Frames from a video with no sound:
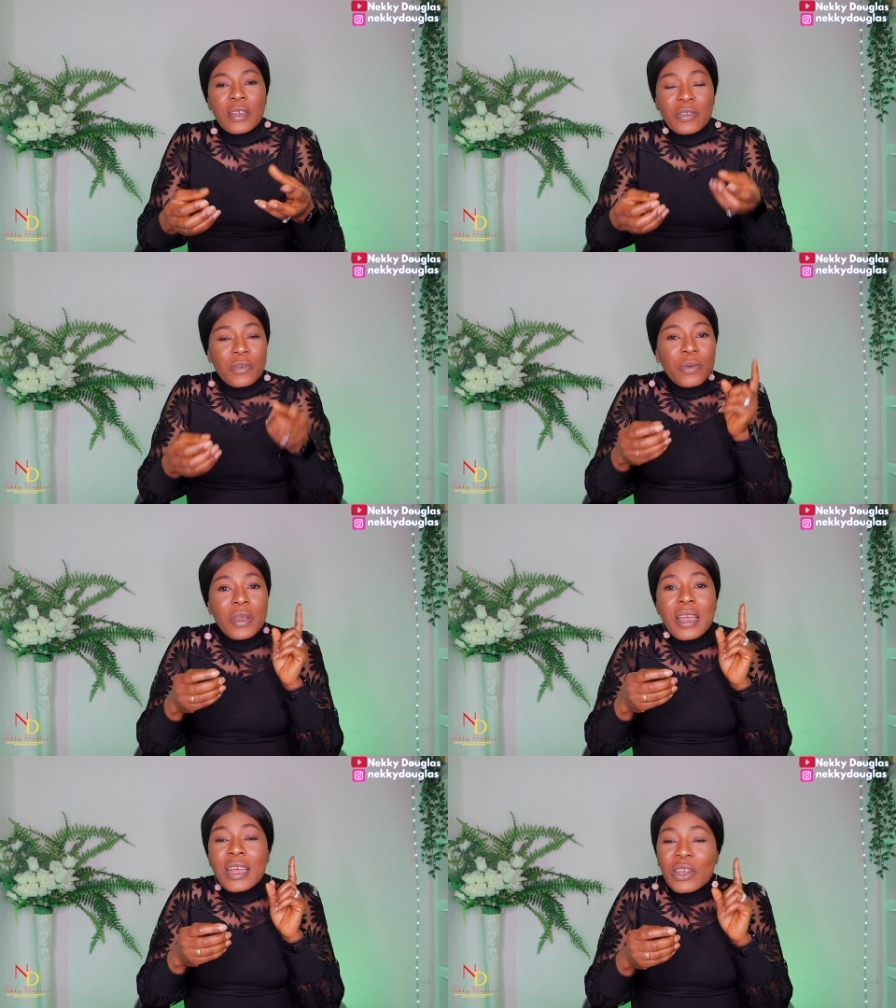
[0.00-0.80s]
So
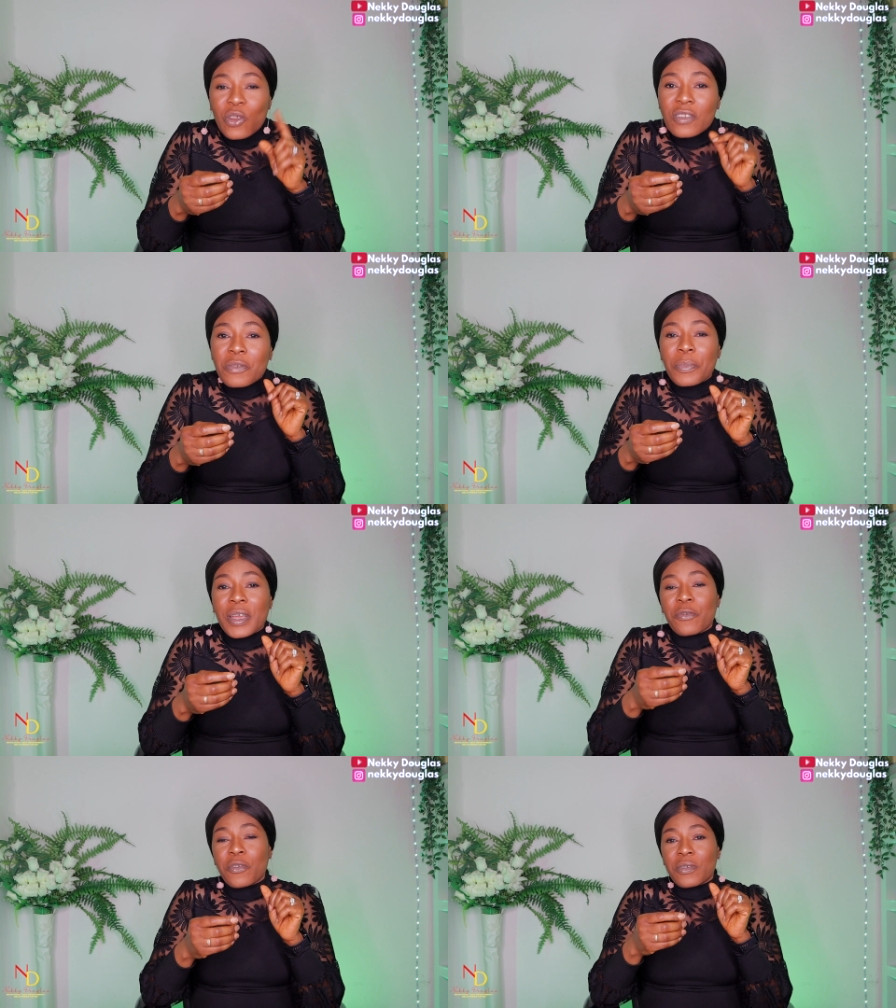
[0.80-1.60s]
don't
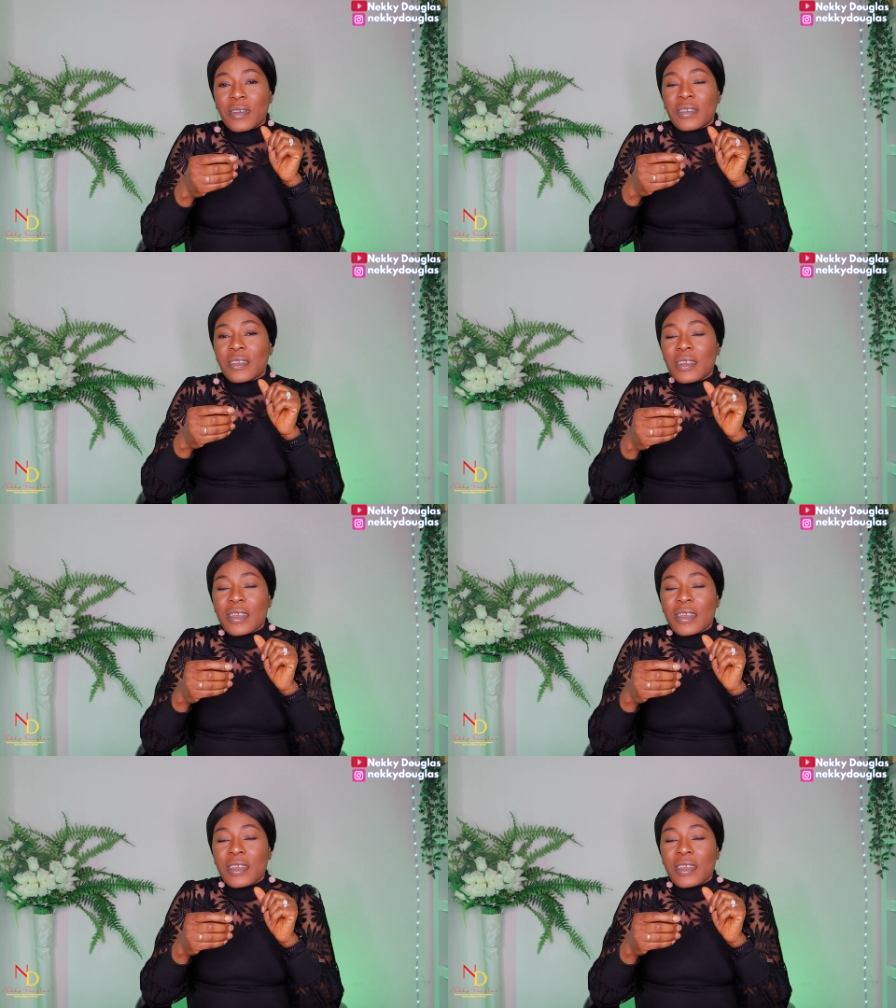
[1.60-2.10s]
beg for it.